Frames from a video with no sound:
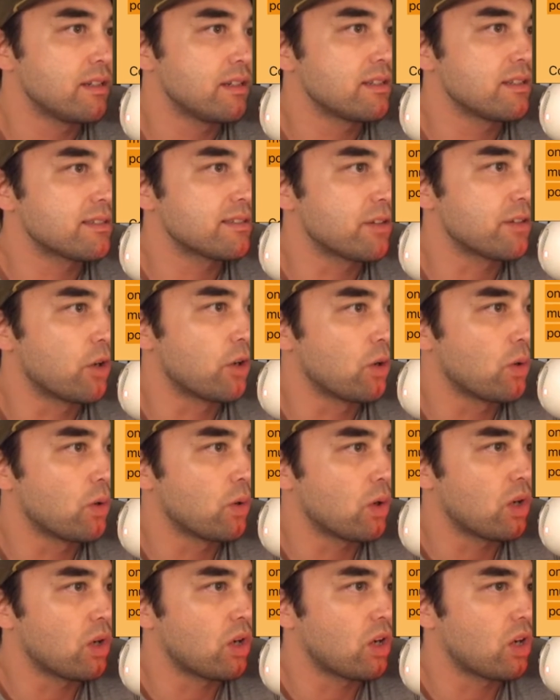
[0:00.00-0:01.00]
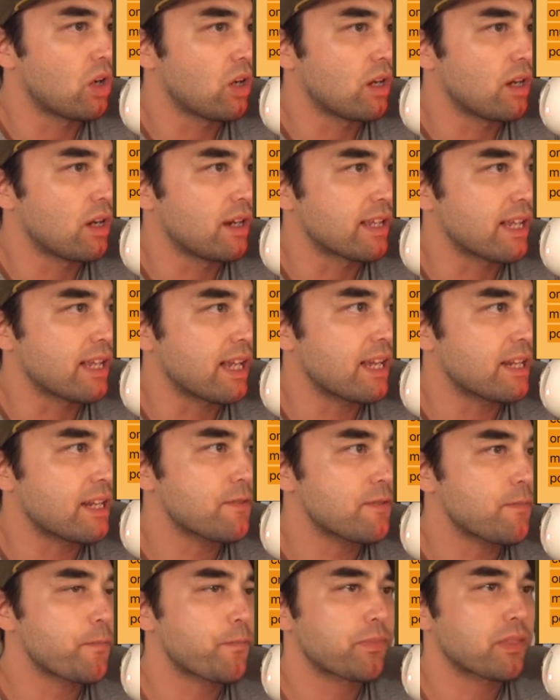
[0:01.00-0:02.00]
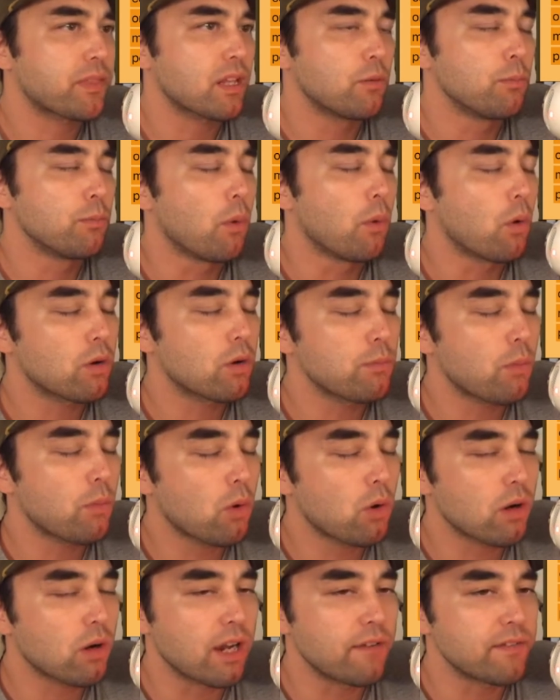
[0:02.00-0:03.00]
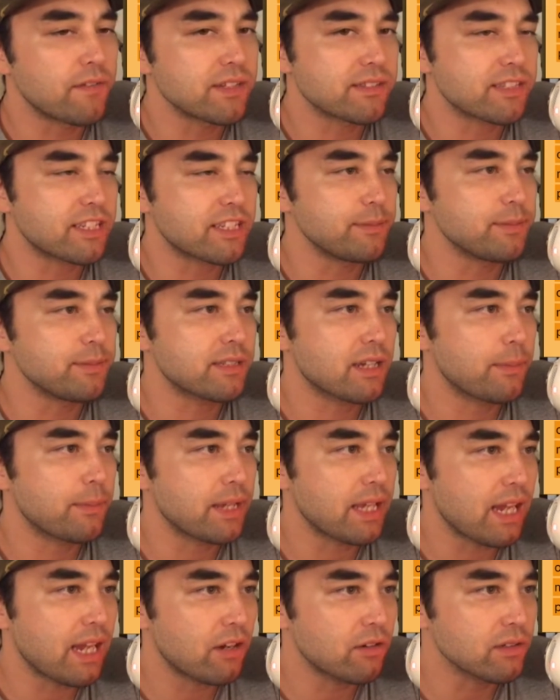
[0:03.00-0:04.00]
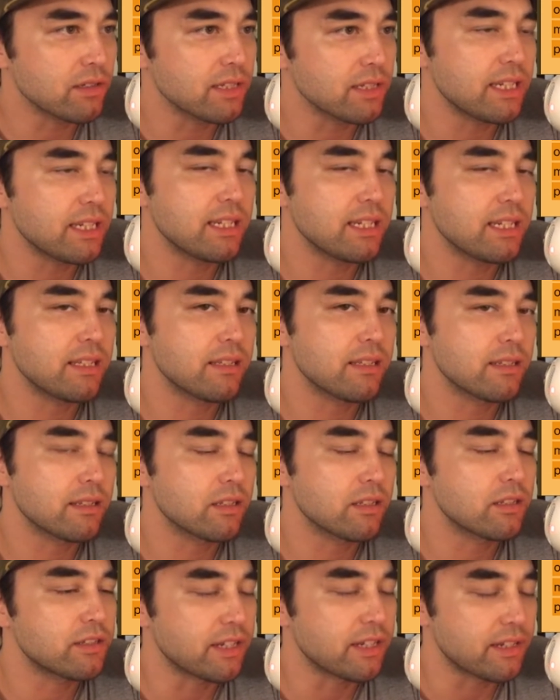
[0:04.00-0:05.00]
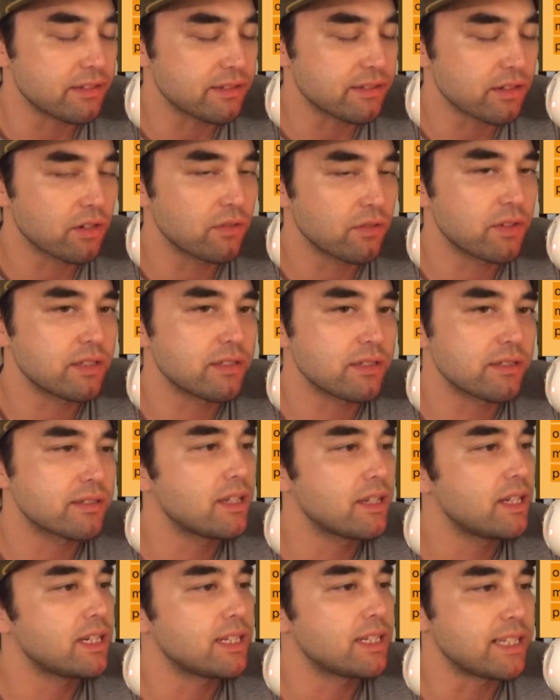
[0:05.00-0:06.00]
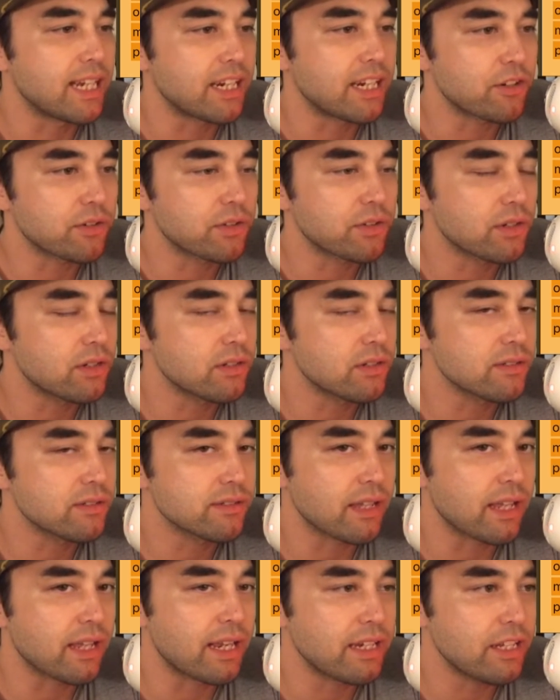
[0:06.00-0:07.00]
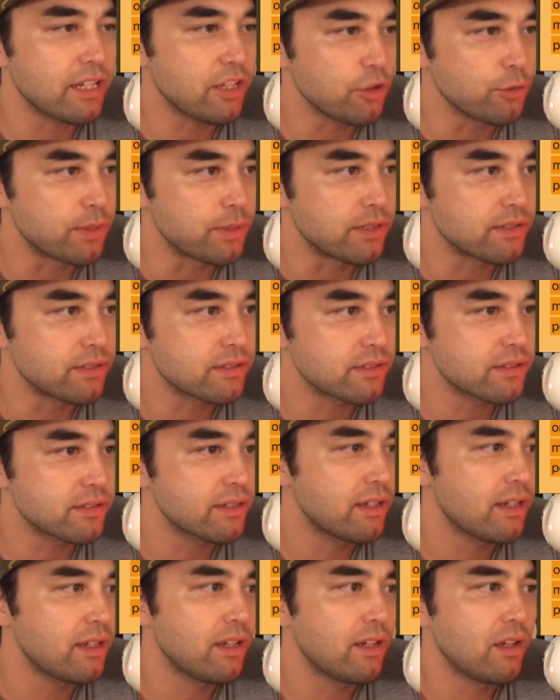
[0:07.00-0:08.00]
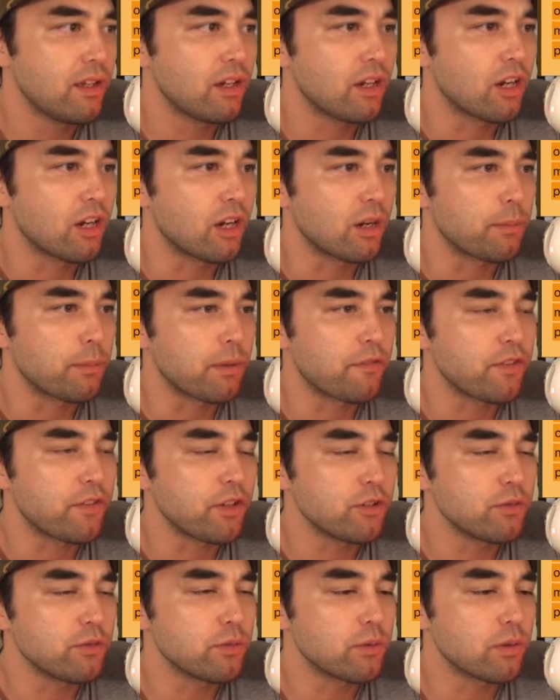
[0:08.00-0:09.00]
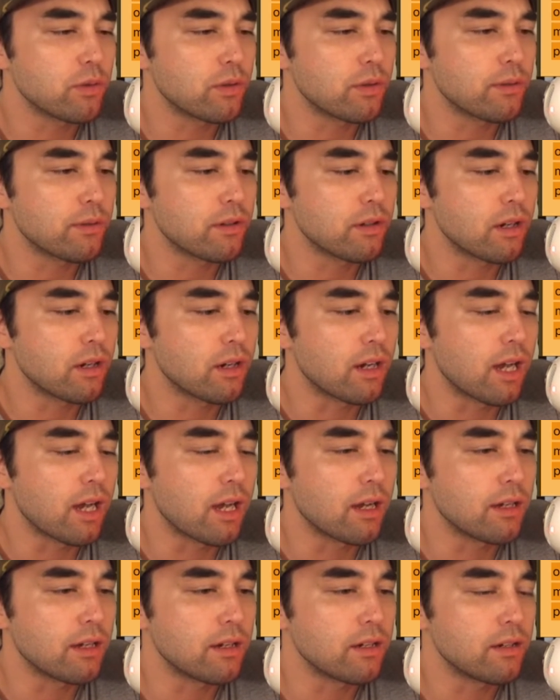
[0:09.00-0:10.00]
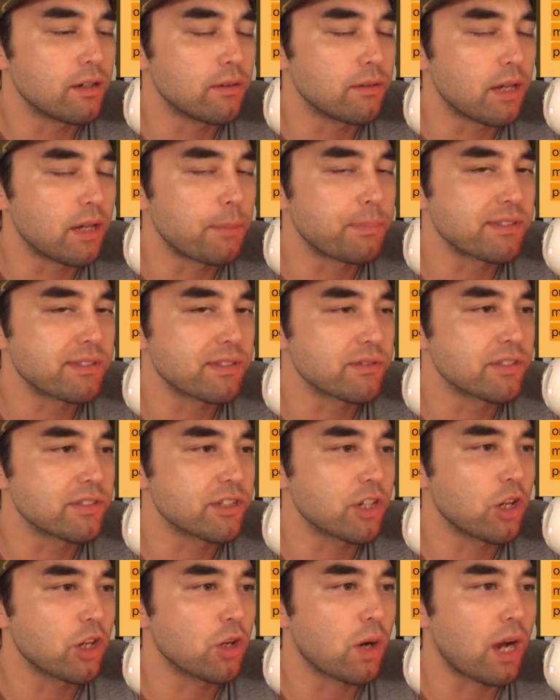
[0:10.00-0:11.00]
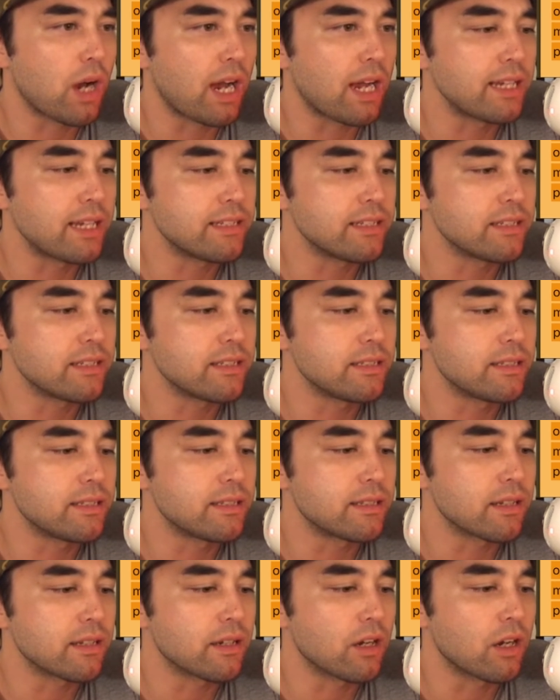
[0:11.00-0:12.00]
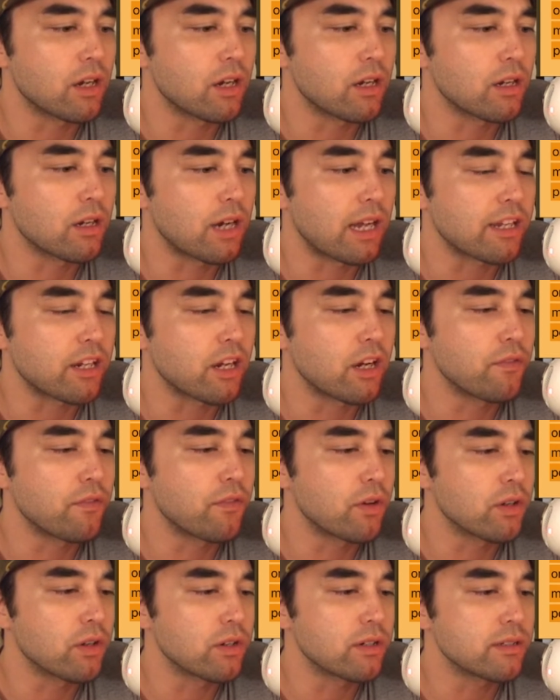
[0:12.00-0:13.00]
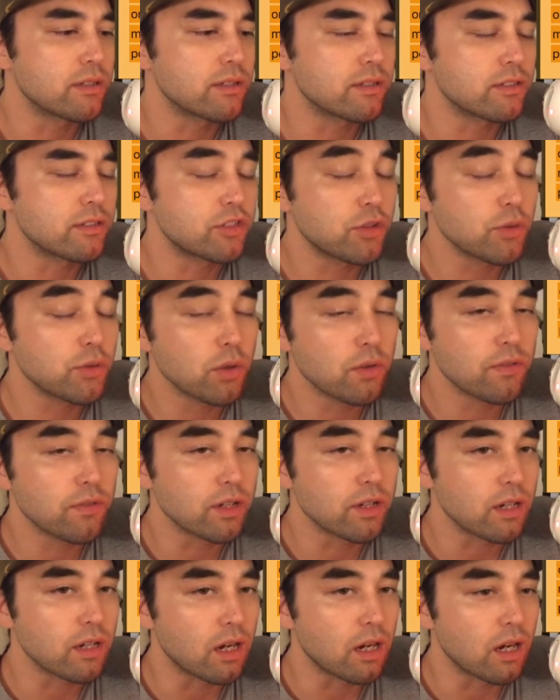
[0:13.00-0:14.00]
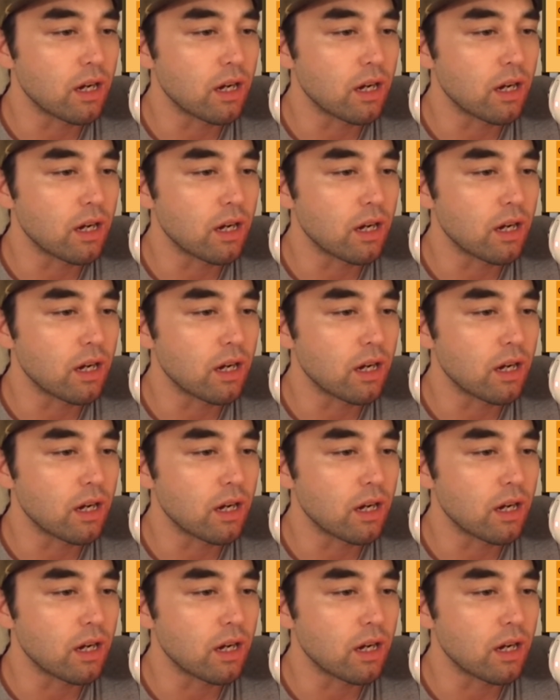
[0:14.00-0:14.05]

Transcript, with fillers: So, again, more and more evidence keeps coming out linking Denisovans, Neanderthals, and humans. Um, a few uh, episodes ago, I did uh, I covered two of the